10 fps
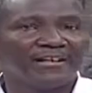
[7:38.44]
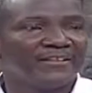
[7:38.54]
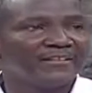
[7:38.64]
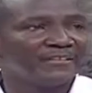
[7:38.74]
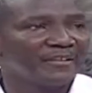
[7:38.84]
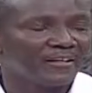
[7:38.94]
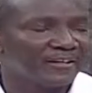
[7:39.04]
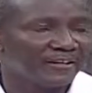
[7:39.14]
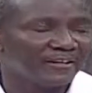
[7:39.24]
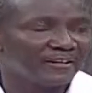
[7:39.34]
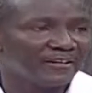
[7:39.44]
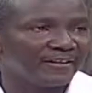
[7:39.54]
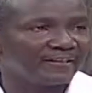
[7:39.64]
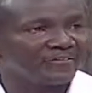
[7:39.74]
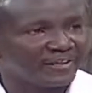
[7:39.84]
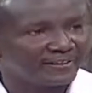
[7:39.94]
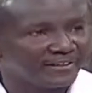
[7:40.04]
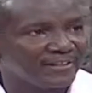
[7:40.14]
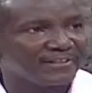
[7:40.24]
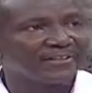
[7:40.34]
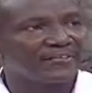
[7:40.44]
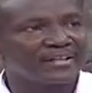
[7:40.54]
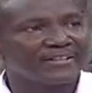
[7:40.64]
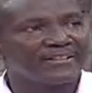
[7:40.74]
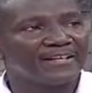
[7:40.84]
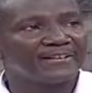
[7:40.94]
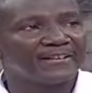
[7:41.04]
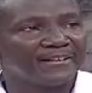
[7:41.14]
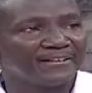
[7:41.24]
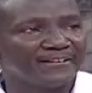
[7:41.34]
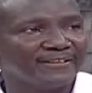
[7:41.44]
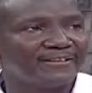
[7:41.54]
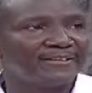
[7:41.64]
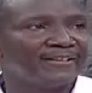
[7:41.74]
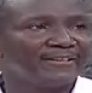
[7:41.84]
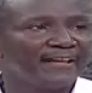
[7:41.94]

it's vaccinated so that it doesn't get diseases.